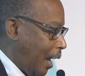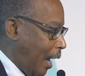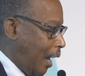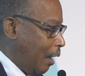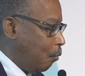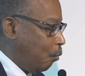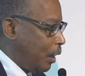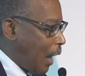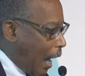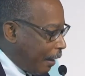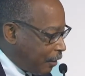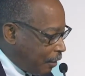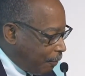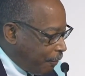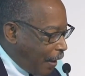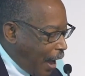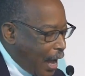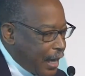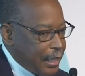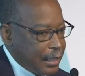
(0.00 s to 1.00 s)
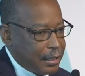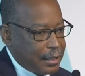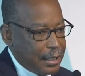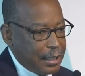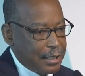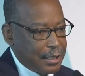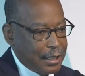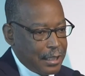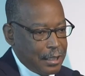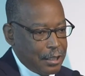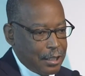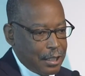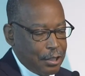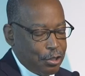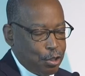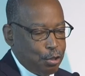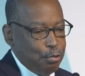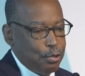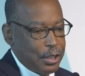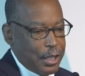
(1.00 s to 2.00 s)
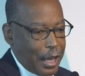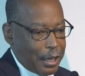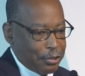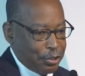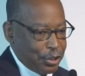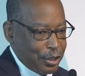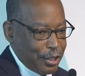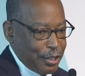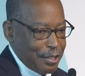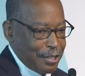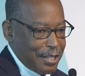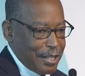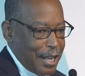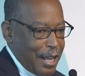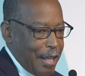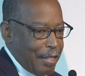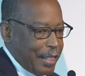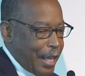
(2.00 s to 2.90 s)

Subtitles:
And I divided this into two sections: